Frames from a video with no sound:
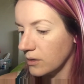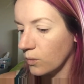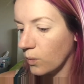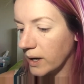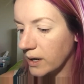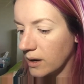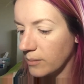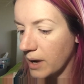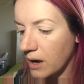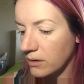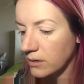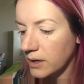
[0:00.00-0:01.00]
white and
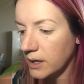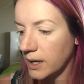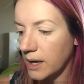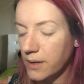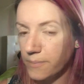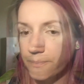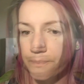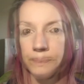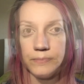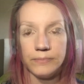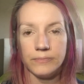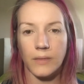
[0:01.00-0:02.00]
powdery again,
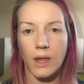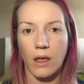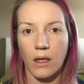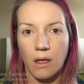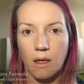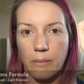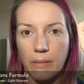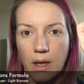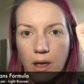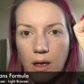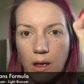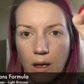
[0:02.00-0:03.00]

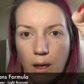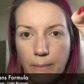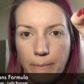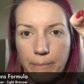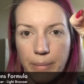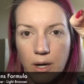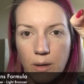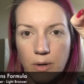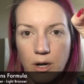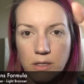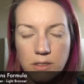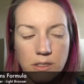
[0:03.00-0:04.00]
my butter
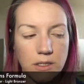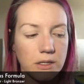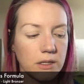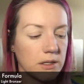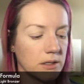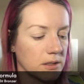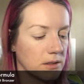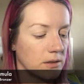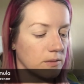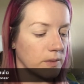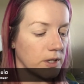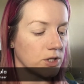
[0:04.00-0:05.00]
bronzer,
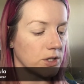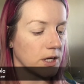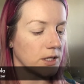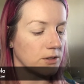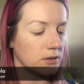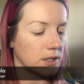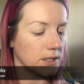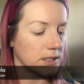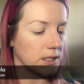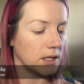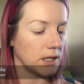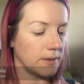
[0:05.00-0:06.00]
which as you can
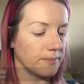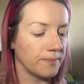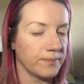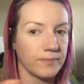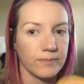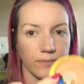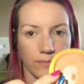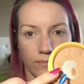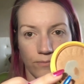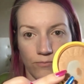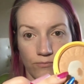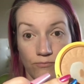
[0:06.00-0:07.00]
see,
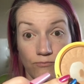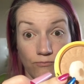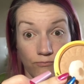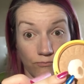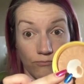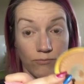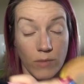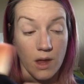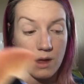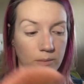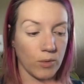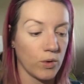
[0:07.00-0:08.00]

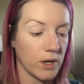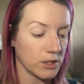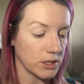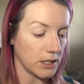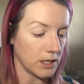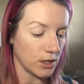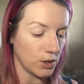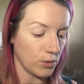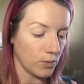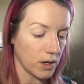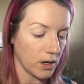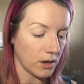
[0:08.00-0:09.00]
I'm going to need a new
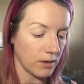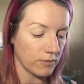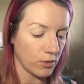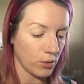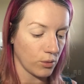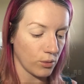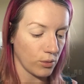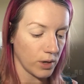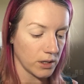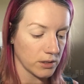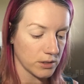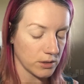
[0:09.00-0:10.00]
one of
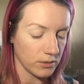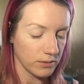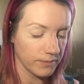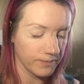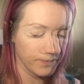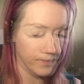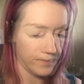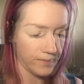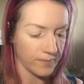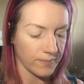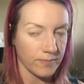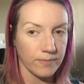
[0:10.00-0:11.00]
real soon,
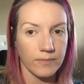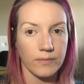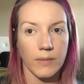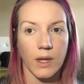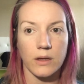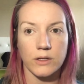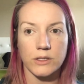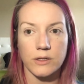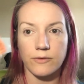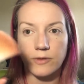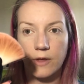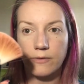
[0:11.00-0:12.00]
and just a
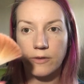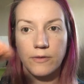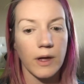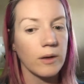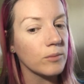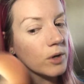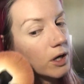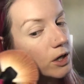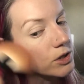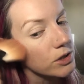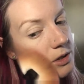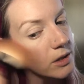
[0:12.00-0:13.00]
fluffy fan
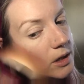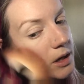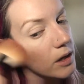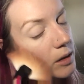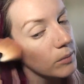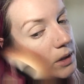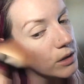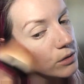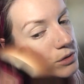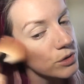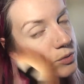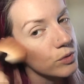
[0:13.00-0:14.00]
brush, and my
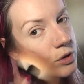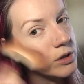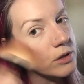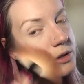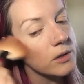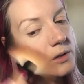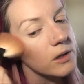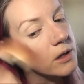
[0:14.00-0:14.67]
usual